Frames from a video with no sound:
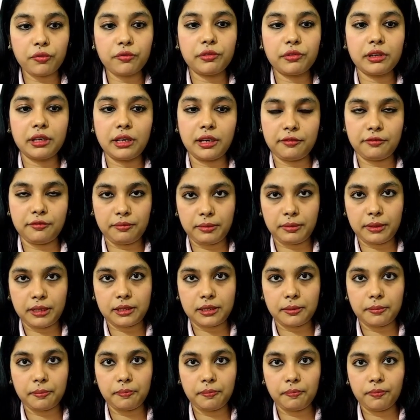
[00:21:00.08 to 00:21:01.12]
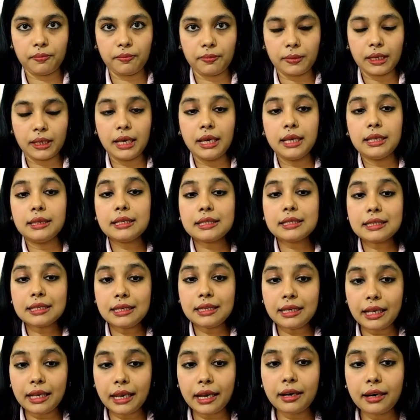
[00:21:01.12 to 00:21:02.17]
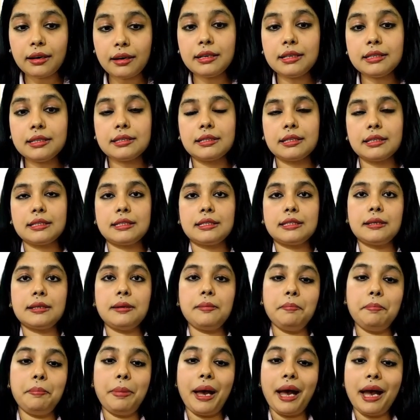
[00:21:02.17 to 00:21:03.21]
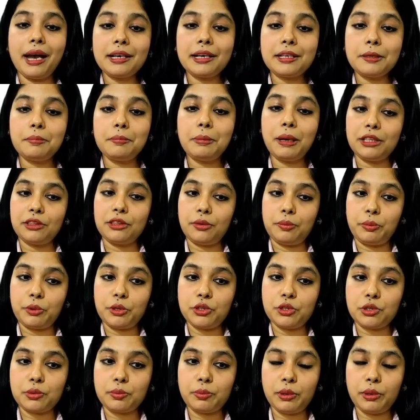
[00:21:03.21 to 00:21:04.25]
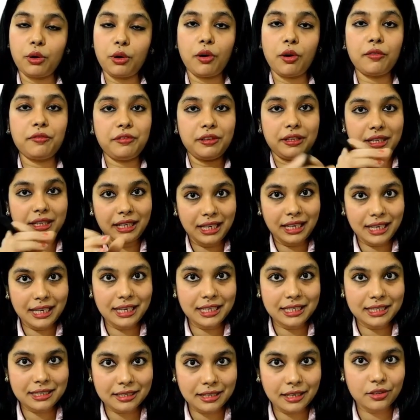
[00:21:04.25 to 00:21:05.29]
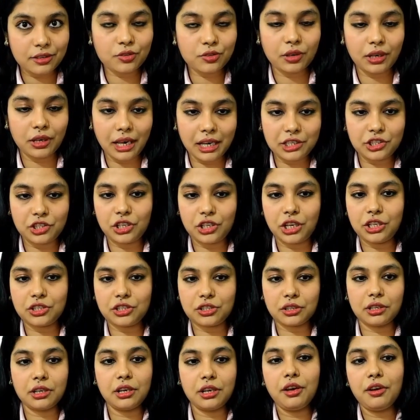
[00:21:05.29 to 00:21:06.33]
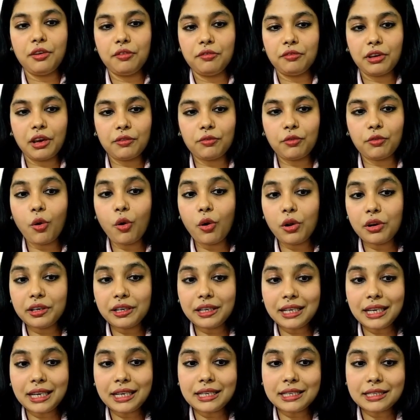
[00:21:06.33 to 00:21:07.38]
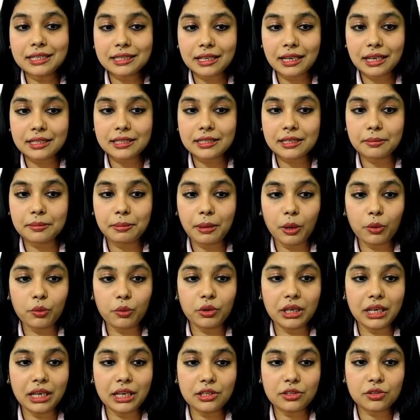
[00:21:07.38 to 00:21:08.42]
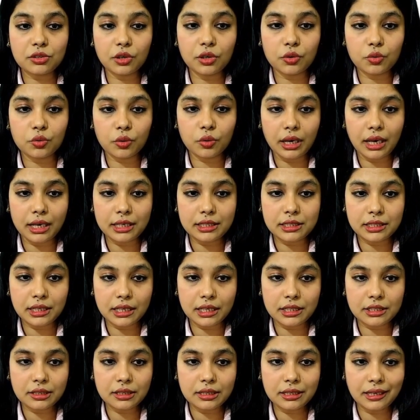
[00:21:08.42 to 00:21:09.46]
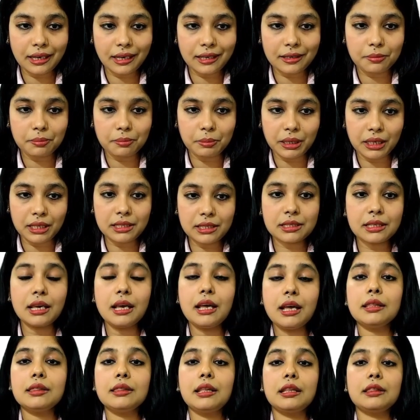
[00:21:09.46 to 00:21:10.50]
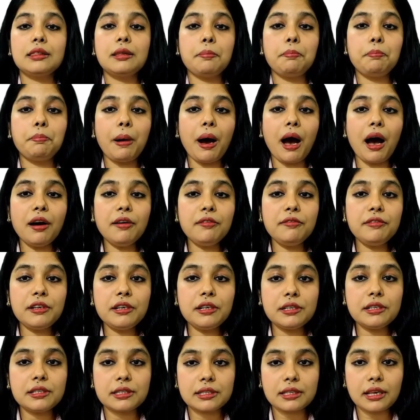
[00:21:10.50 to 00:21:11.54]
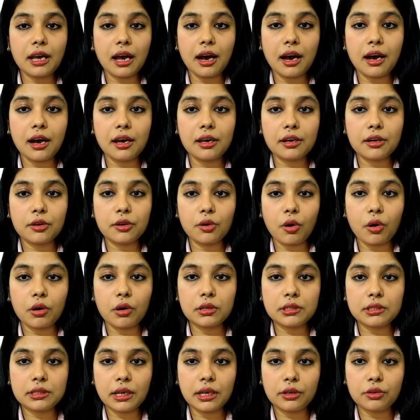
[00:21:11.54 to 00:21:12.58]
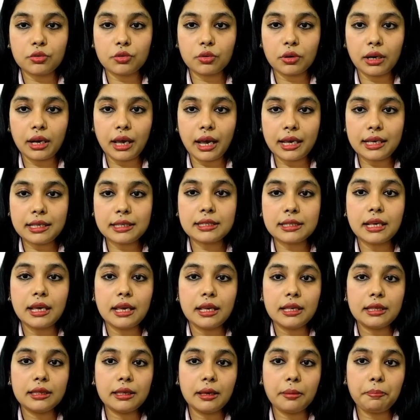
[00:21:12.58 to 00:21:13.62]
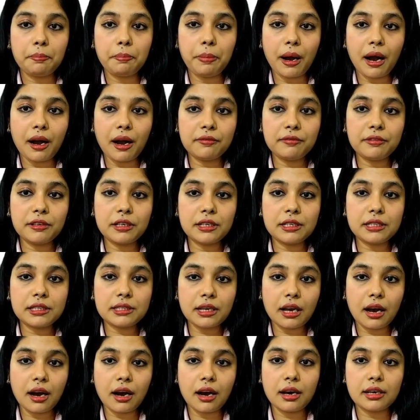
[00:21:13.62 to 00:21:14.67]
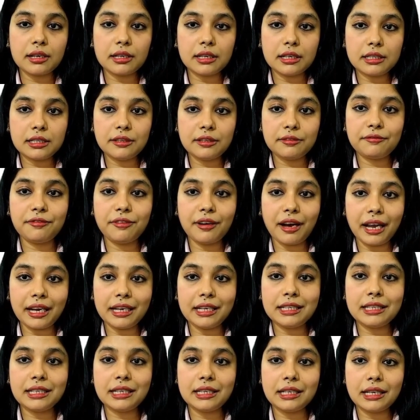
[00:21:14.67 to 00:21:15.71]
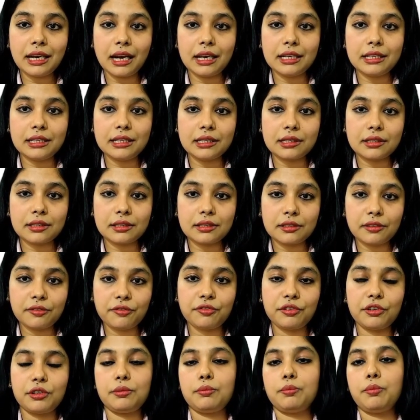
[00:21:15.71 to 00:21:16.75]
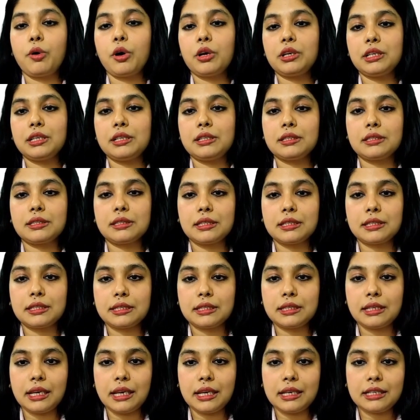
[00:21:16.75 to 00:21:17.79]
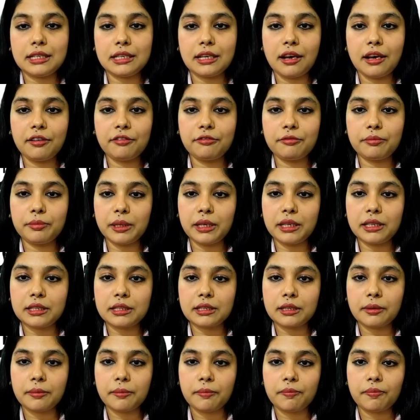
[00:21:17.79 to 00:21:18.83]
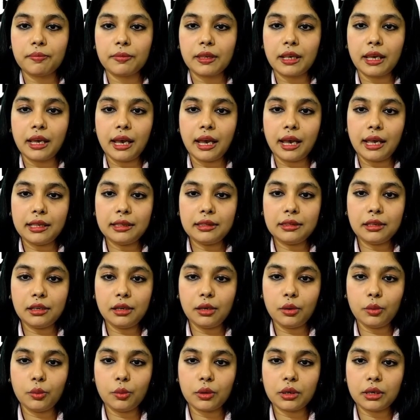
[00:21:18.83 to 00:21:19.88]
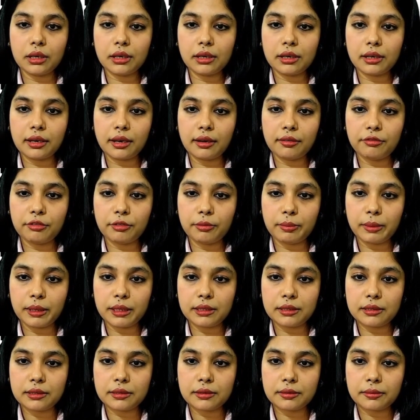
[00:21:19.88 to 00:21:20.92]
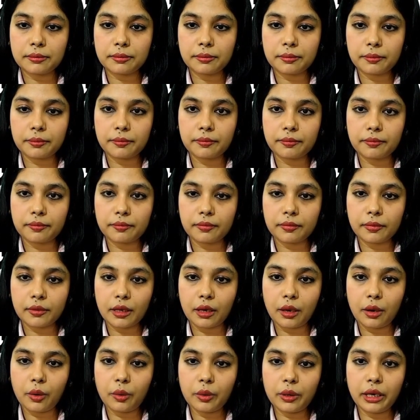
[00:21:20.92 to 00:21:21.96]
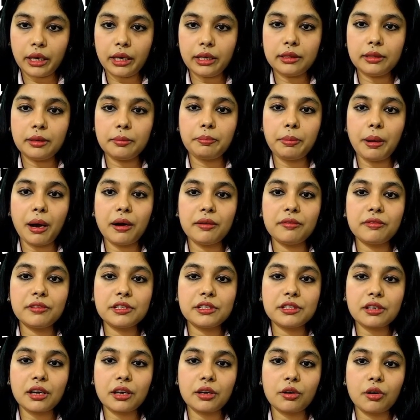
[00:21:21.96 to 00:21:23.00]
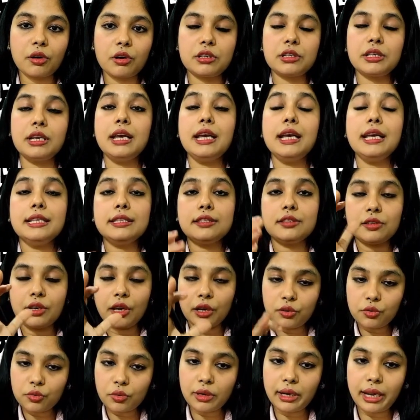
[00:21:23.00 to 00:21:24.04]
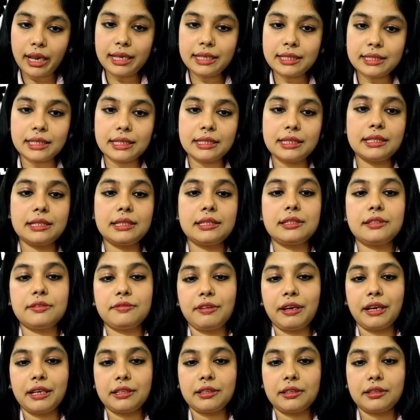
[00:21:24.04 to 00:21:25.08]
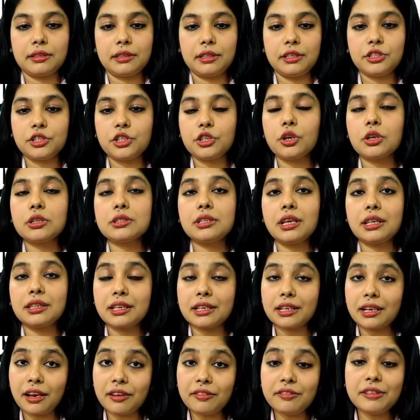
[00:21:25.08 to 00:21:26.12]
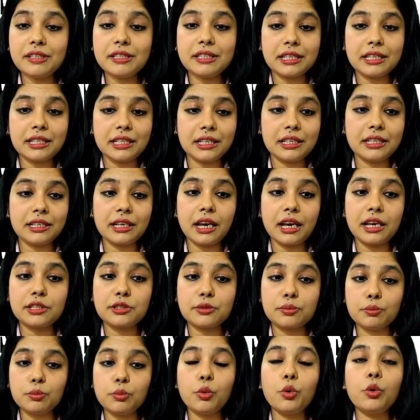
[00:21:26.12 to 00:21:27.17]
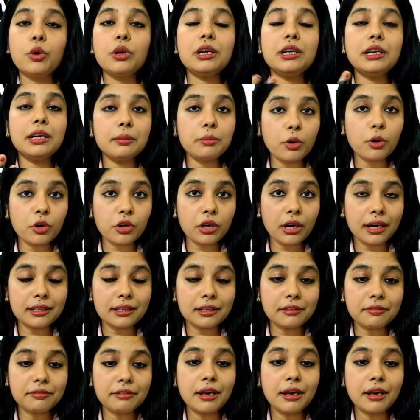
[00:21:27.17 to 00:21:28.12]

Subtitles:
government. This layered system backed by the principle of decentralization. We have already discussed about decentralization. It means that the powers are not centralized. The powers are divided under different bodies, the state government and the local government. Okay, the powers are not centralized, it is divided. Ensure that the governance in India is more democratic,